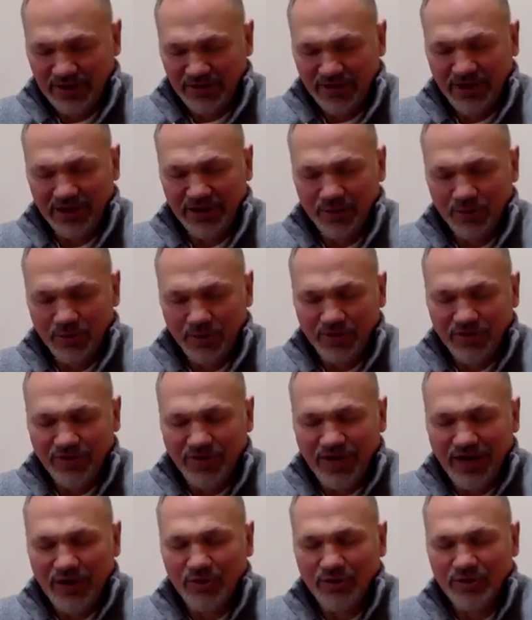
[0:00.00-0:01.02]
Father, we're
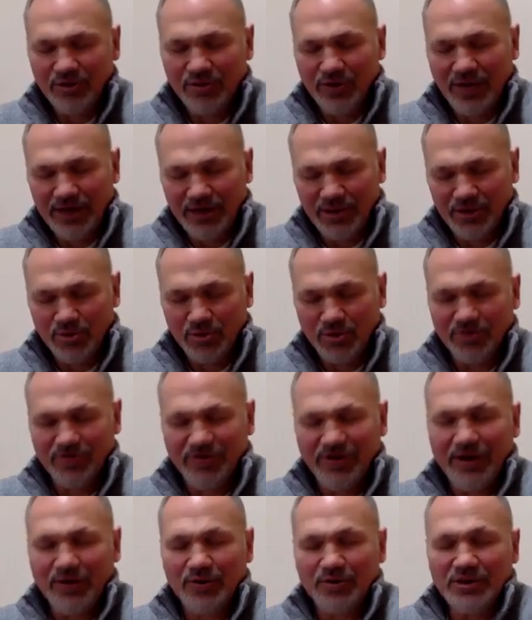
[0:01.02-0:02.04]
found by you, we're
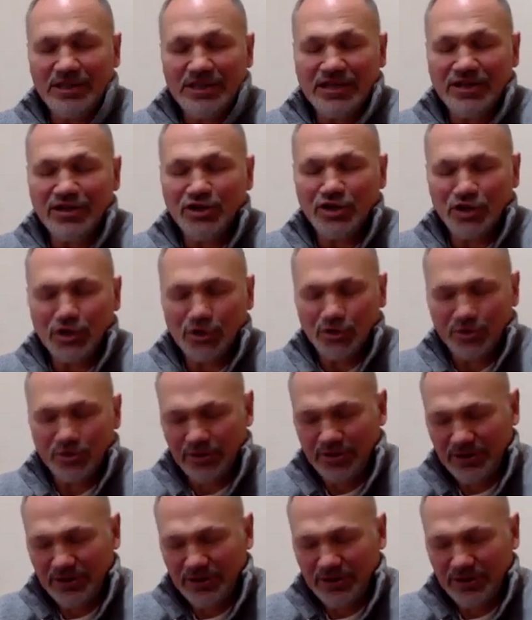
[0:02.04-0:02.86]
found in you,